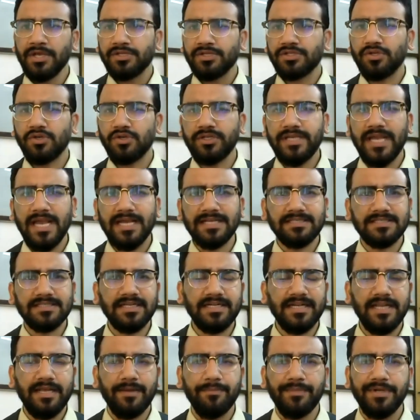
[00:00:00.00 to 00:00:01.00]
So
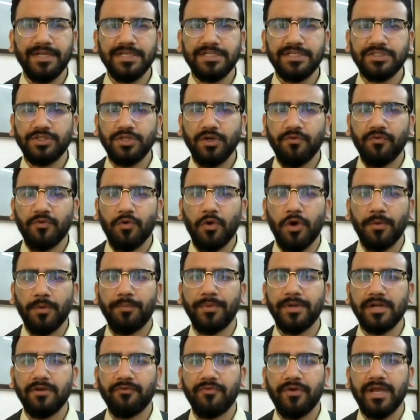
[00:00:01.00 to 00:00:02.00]
yesterday, Ministry of
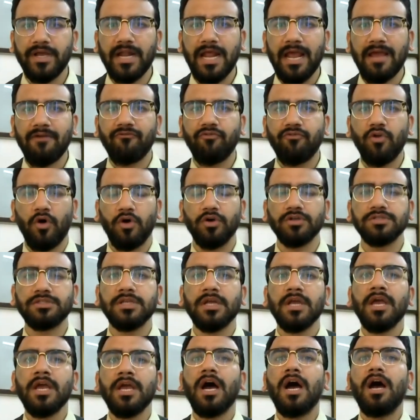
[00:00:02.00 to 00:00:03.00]
Corporate Affairs have
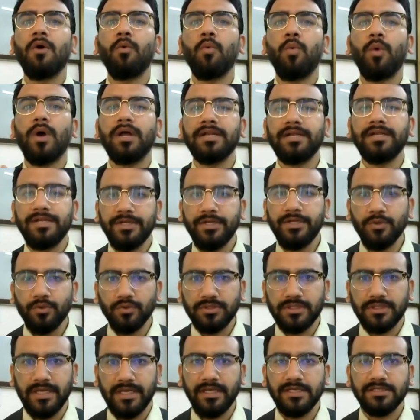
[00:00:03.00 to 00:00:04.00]
launched one
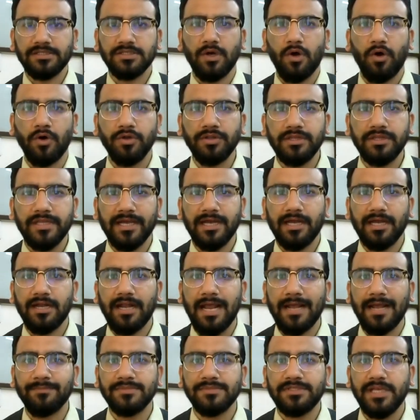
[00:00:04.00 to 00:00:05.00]
new things on their
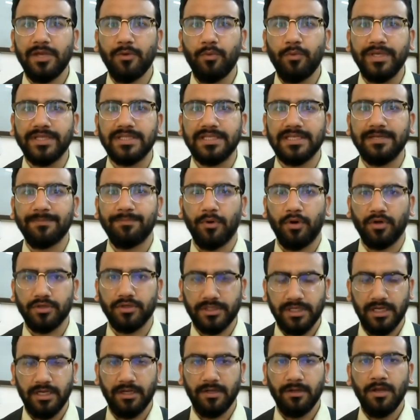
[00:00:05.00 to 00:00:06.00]
MCA V3
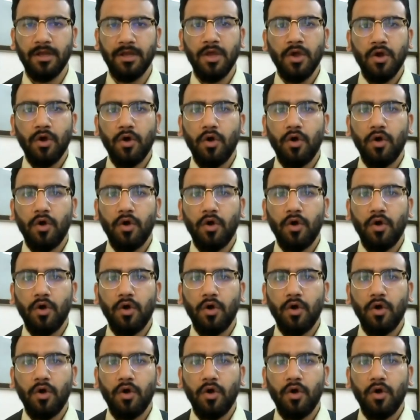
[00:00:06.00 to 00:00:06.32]
portal.